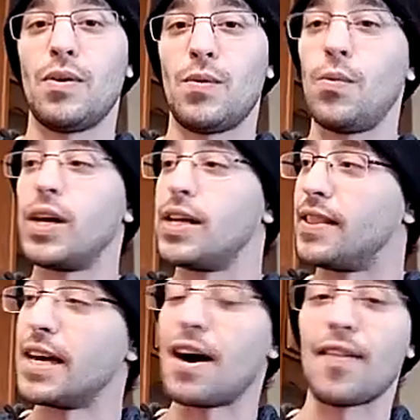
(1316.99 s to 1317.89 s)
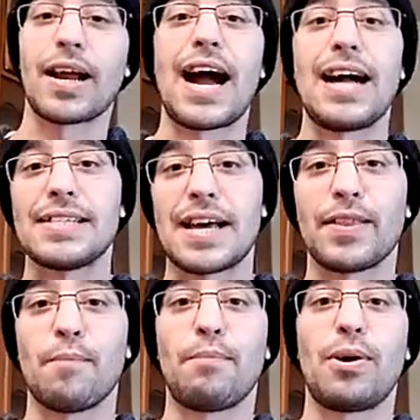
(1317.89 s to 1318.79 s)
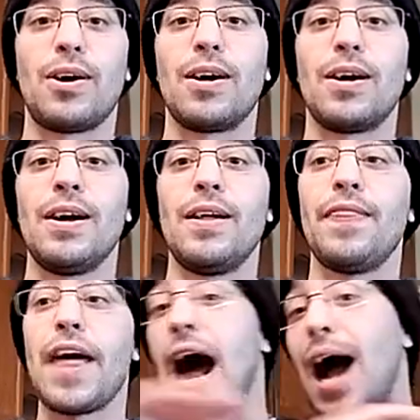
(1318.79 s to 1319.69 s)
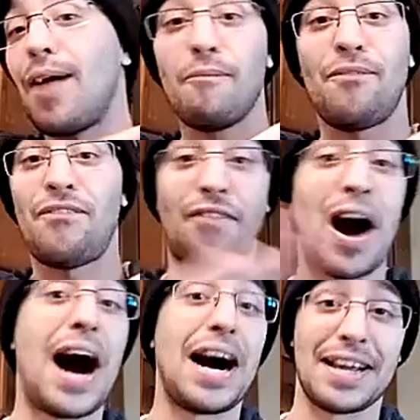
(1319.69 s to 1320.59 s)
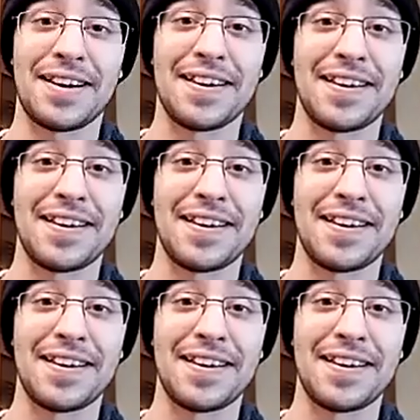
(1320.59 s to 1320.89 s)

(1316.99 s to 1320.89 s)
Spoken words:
with the other guys at the bar, then I'm fine.